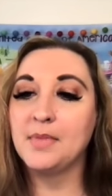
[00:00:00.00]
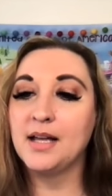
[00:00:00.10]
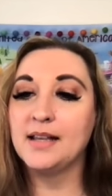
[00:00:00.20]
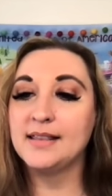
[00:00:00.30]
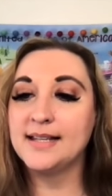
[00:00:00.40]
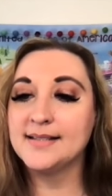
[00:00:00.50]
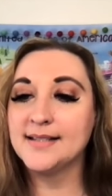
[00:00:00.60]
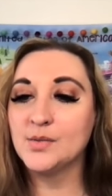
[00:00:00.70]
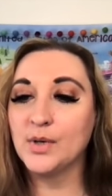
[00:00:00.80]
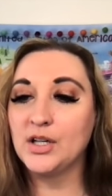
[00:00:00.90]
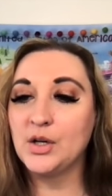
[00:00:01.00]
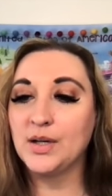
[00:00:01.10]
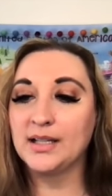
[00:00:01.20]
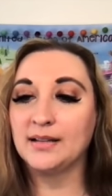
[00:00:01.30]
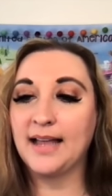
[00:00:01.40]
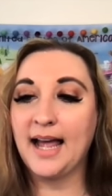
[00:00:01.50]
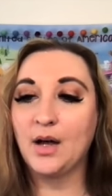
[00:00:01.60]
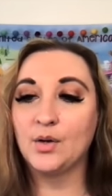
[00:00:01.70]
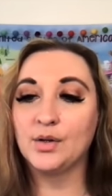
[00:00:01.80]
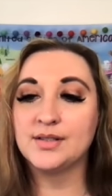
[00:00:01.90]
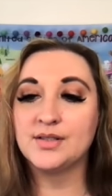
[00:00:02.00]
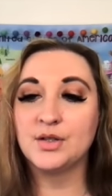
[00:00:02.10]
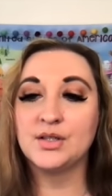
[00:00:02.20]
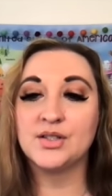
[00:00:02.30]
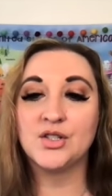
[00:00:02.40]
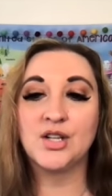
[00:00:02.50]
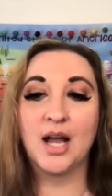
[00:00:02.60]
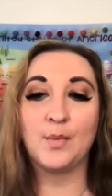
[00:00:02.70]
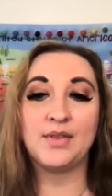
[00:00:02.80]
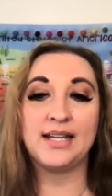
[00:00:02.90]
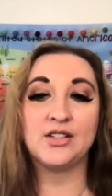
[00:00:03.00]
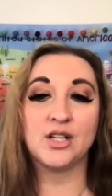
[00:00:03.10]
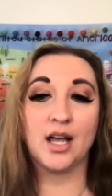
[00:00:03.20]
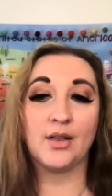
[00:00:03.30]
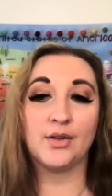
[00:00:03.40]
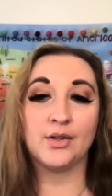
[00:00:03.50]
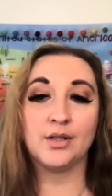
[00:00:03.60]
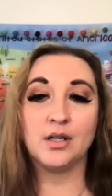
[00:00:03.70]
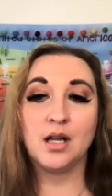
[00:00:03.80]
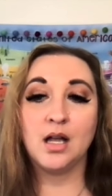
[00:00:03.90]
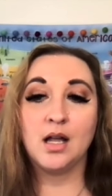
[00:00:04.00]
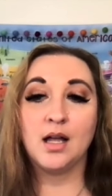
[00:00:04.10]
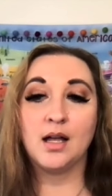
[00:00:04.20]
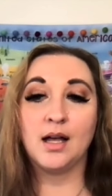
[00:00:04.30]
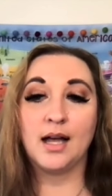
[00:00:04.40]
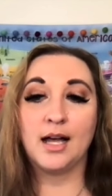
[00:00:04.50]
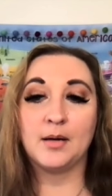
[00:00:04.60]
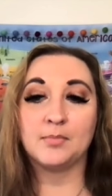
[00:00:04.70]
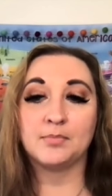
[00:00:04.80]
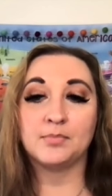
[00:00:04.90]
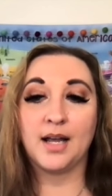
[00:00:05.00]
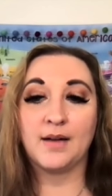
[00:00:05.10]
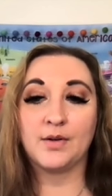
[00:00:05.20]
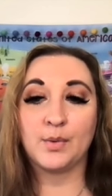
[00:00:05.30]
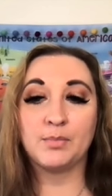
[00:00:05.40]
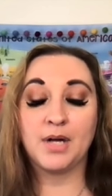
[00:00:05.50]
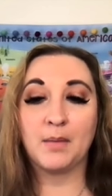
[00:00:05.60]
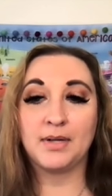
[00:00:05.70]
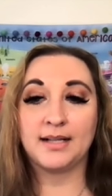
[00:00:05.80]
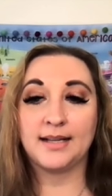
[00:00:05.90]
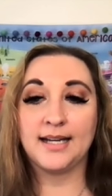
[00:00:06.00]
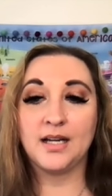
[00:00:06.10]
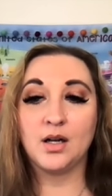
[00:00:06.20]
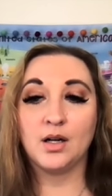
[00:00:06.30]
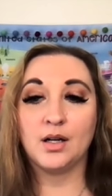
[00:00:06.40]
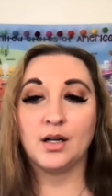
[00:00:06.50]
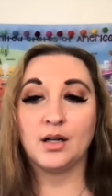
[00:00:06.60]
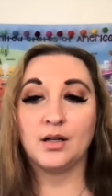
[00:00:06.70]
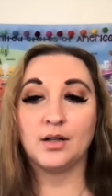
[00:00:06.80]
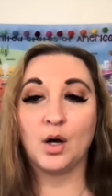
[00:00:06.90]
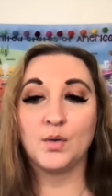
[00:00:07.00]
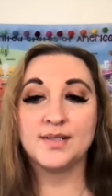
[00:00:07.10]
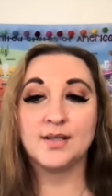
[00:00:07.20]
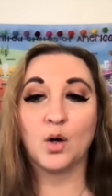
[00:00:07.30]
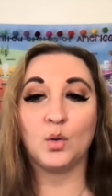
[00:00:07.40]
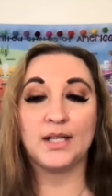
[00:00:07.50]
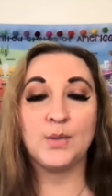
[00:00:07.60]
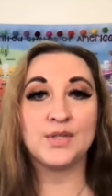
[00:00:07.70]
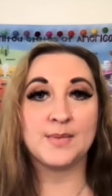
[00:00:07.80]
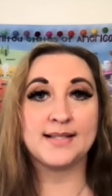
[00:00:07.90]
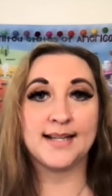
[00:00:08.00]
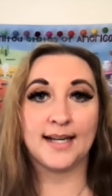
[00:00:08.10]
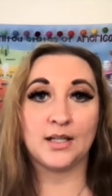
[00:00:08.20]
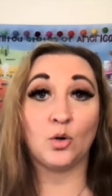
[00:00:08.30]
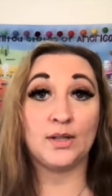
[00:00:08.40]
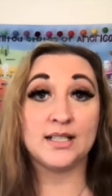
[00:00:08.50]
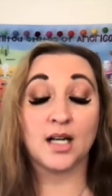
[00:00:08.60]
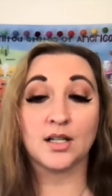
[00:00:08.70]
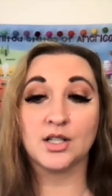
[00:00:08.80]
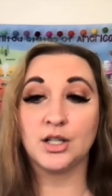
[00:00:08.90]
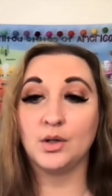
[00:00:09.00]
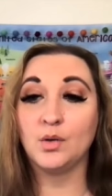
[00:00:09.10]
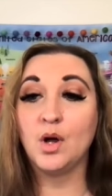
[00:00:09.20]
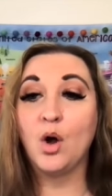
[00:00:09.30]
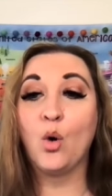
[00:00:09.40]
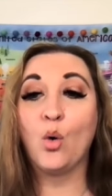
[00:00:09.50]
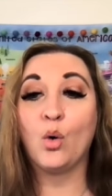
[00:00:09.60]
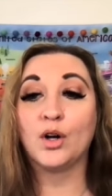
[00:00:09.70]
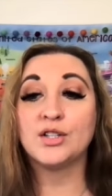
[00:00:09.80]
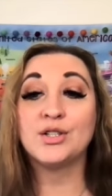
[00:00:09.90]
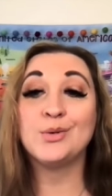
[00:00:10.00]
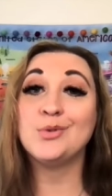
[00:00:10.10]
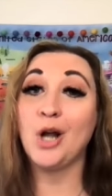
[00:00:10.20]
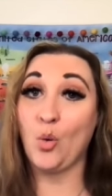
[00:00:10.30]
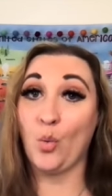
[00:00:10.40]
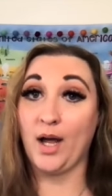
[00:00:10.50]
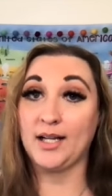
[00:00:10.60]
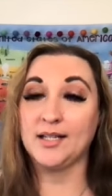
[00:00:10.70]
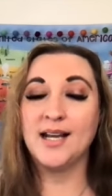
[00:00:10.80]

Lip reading: This is where you can allow students to chat with each other, everyone publicly, host only, which means they can only talk to you, or to no one.